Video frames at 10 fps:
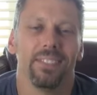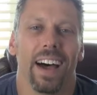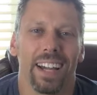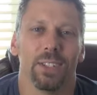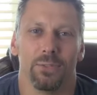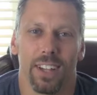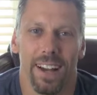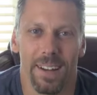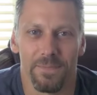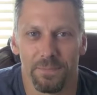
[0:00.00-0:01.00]
I could
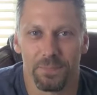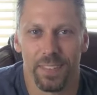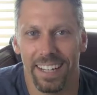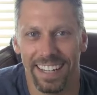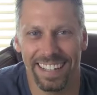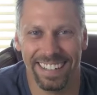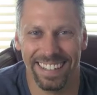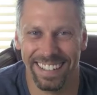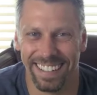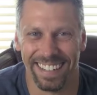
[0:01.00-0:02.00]
fly.
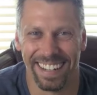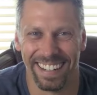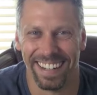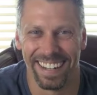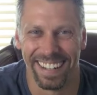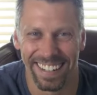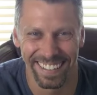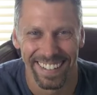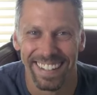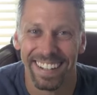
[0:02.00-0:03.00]

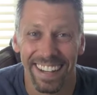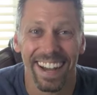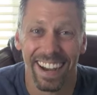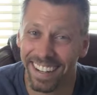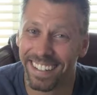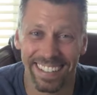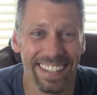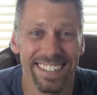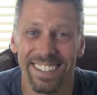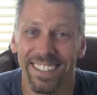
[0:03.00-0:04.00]
I
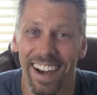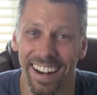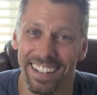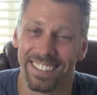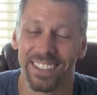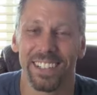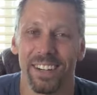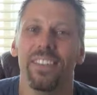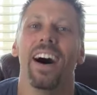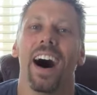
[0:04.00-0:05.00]
kid you not. I told
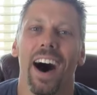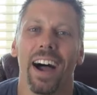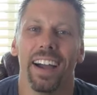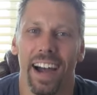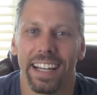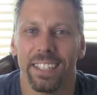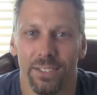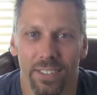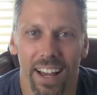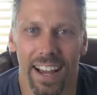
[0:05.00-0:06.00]
him, I, I
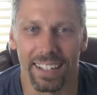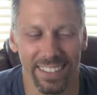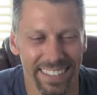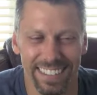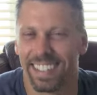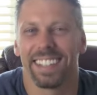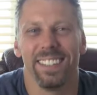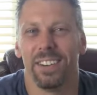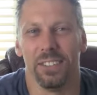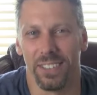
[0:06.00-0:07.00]
can fly. And he's like,
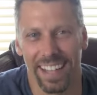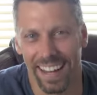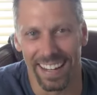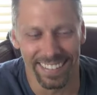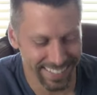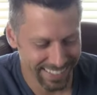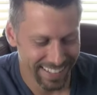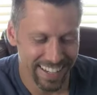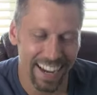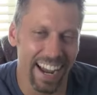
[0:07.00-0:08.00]
no, you can't.
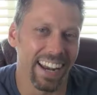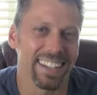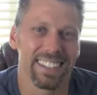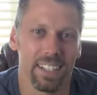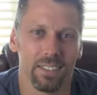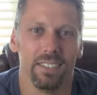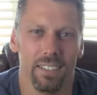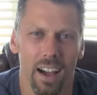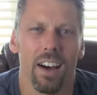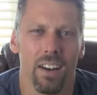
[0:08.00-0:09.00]
And I said,
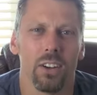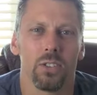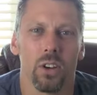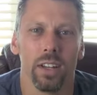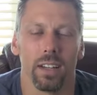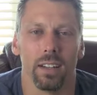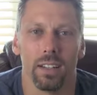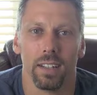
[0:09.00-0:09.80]
I'll, I'll show you.